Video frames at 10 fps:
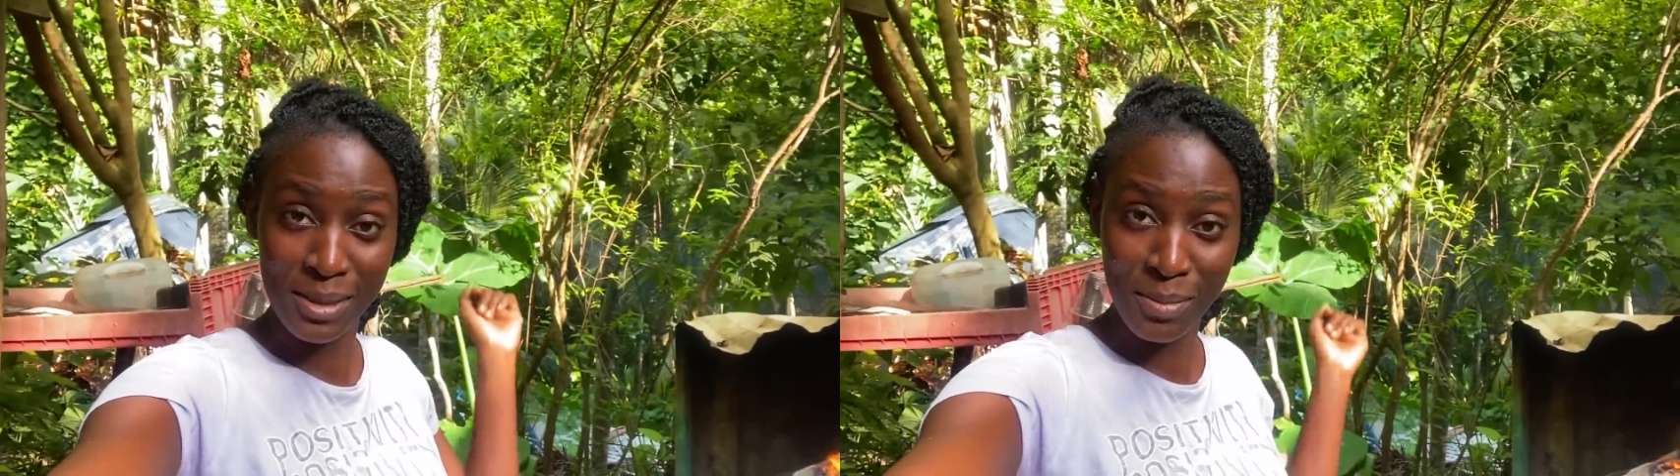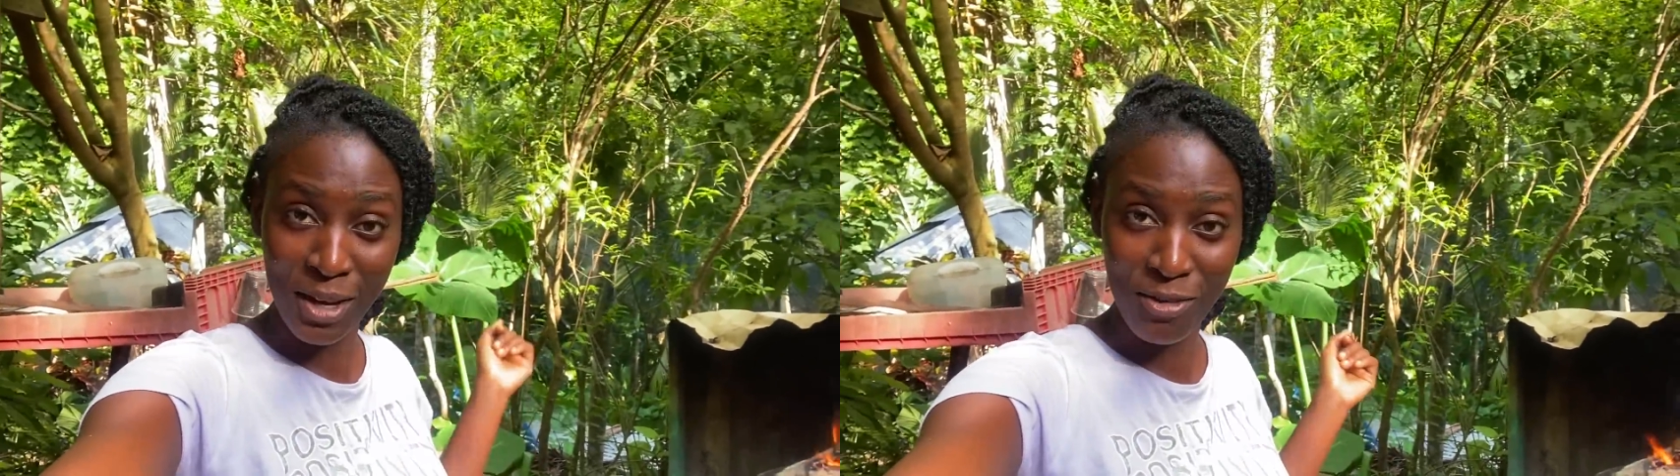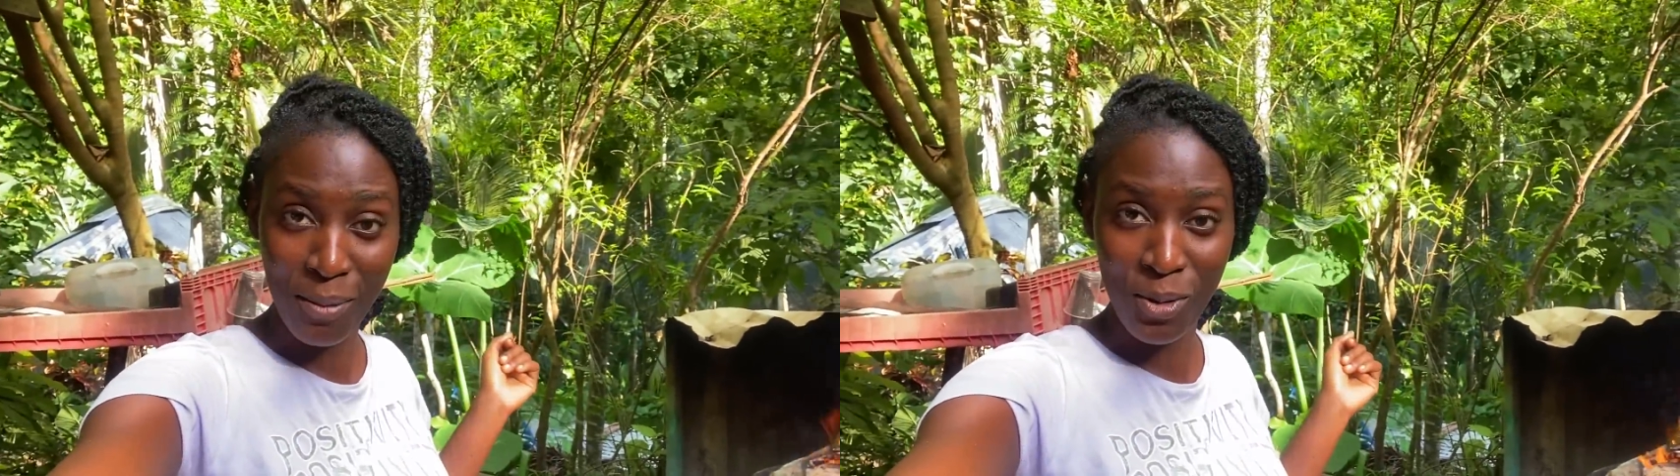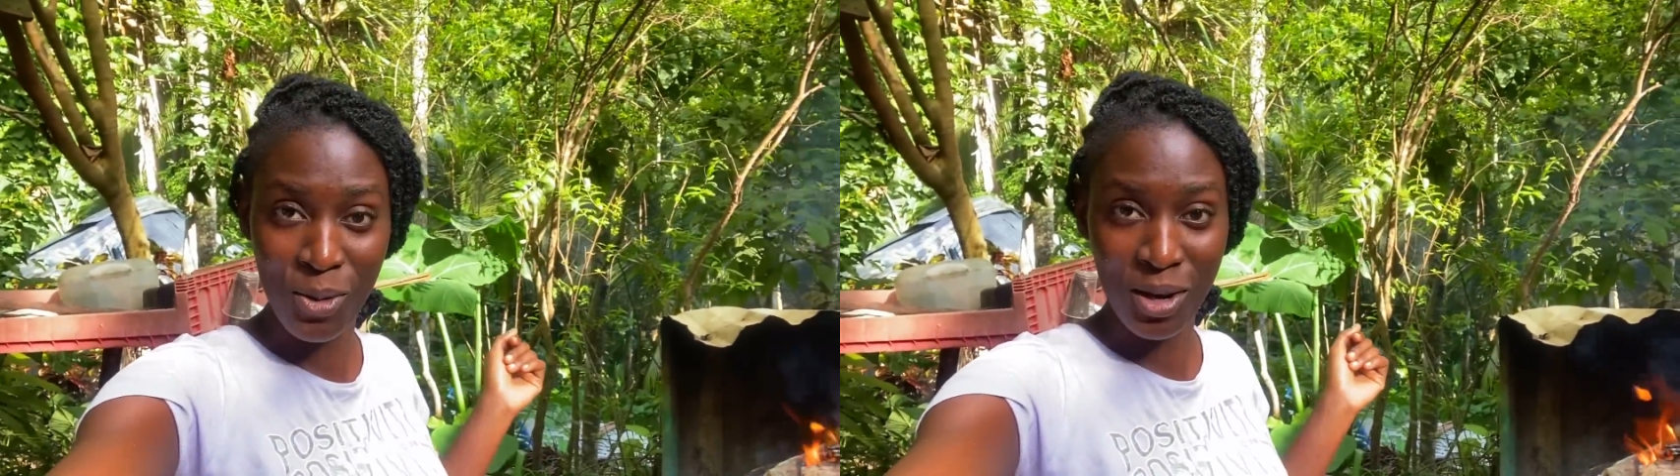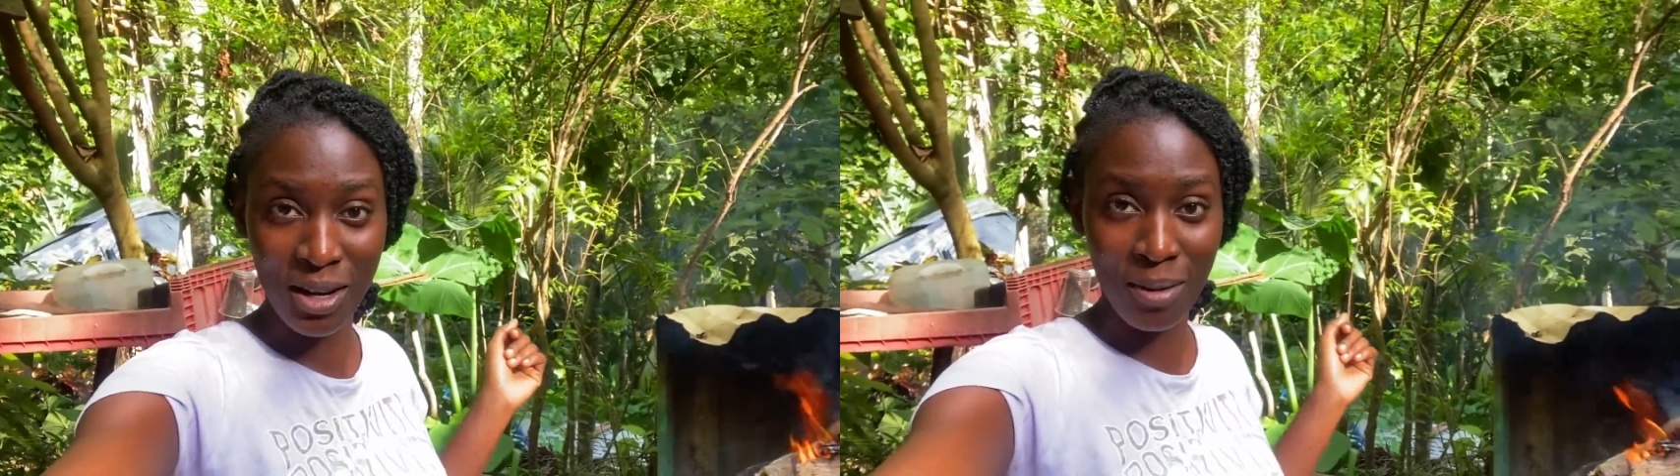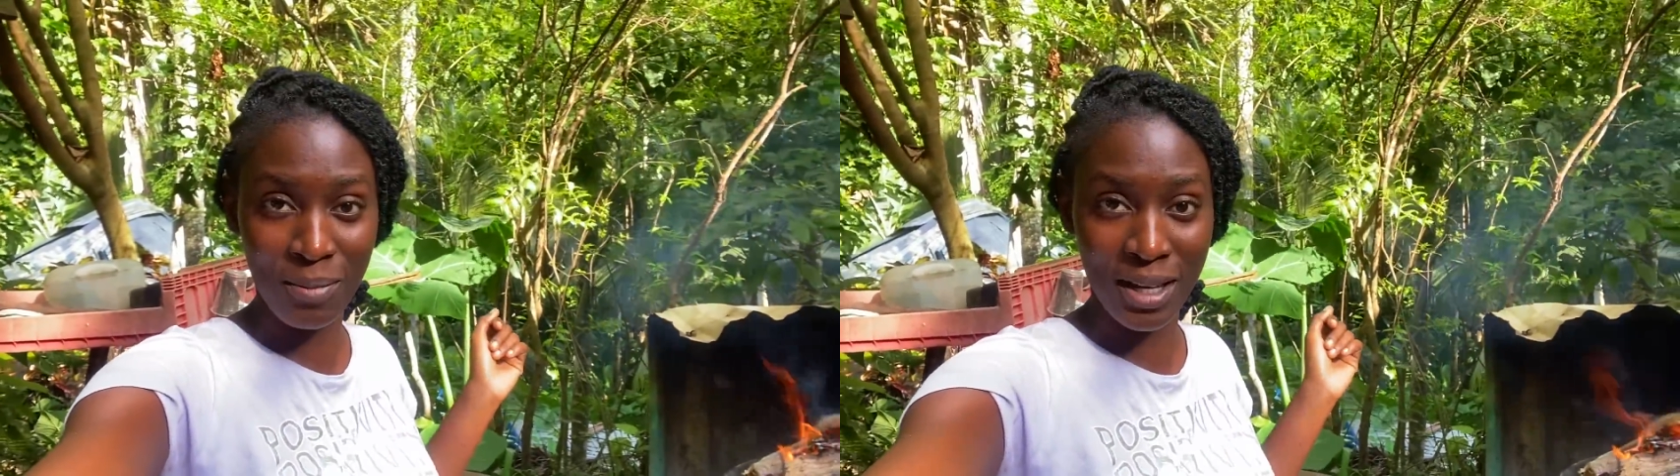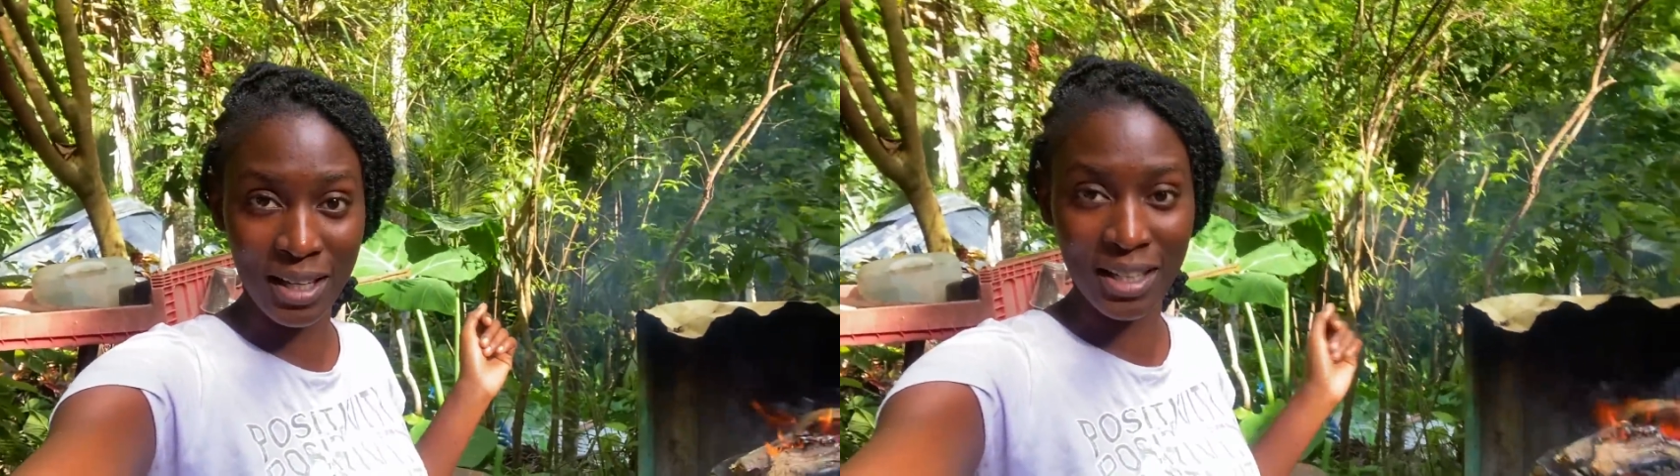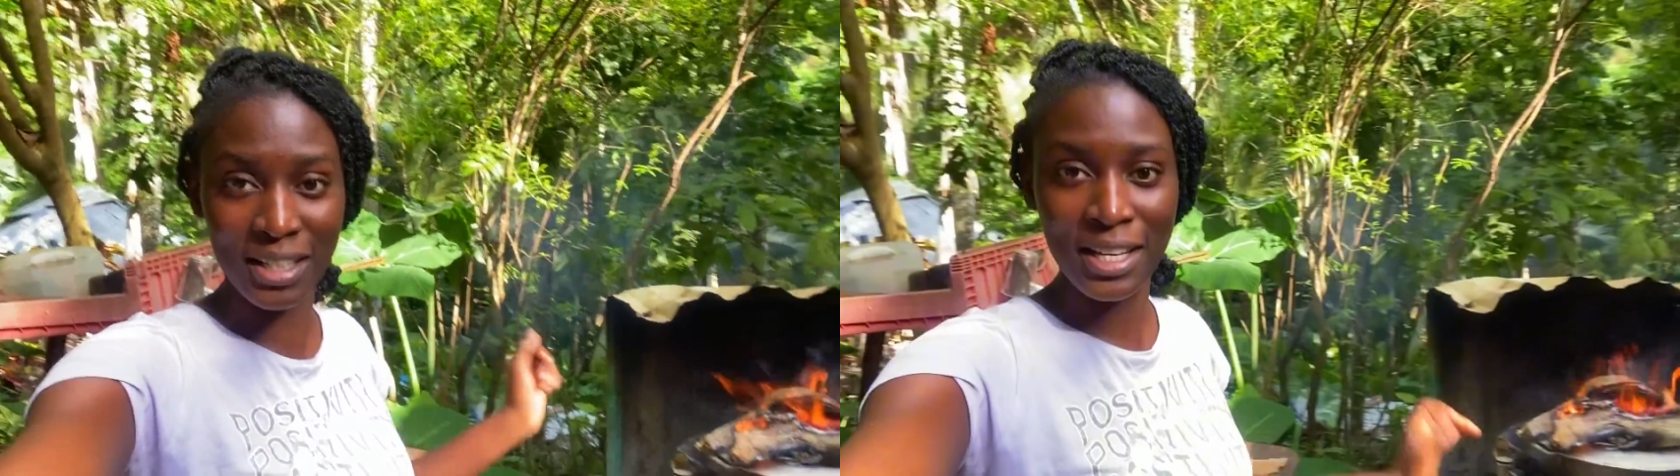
made from coconut milk.